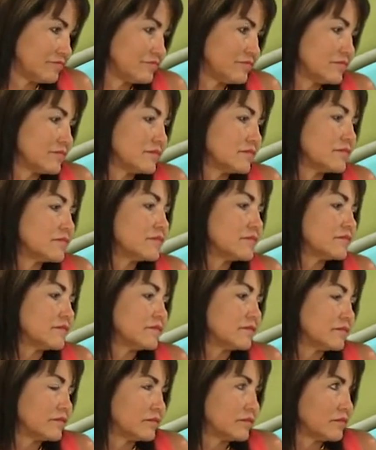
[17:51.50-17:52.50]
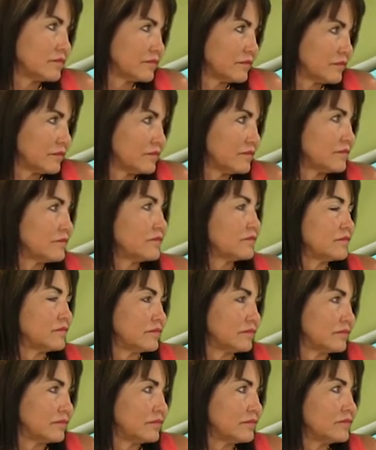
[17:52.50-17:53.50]

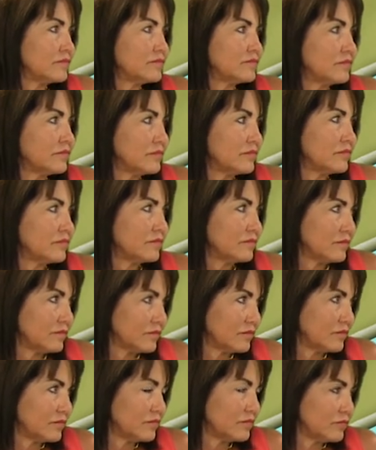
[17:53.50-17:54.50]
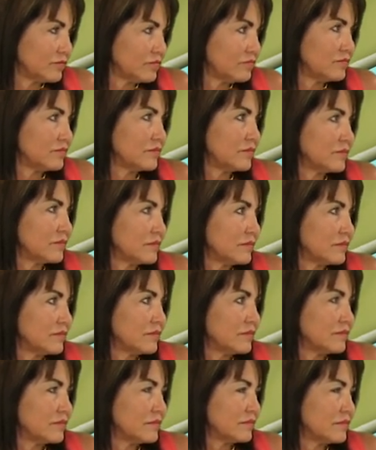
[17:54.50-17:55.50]

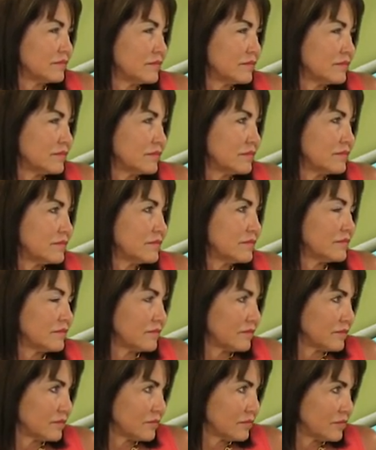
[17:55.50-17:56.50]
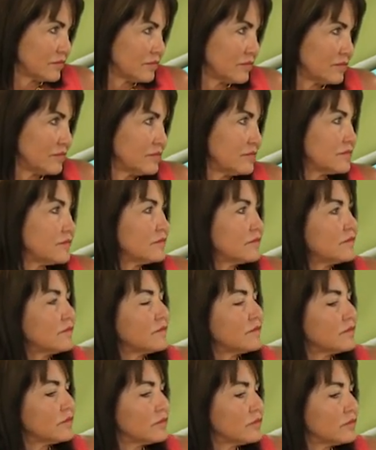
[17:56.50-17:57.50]

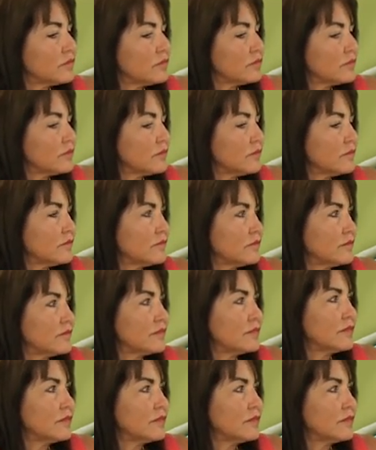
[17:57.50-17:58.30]
(not speaking)